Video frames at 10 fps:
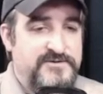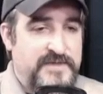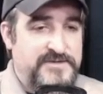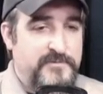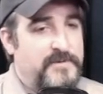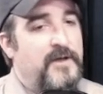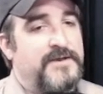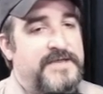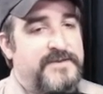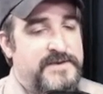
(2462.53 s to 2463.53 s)
that's what we all
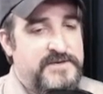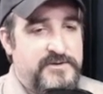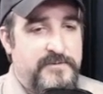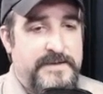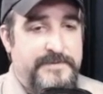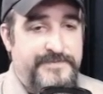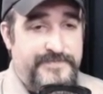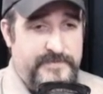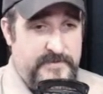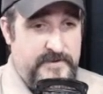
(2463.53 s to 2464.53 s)
need to be doing.
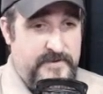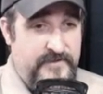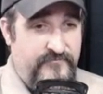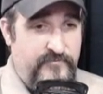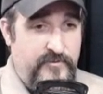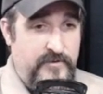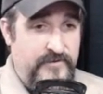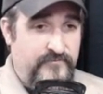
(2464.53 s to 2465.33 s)
If we're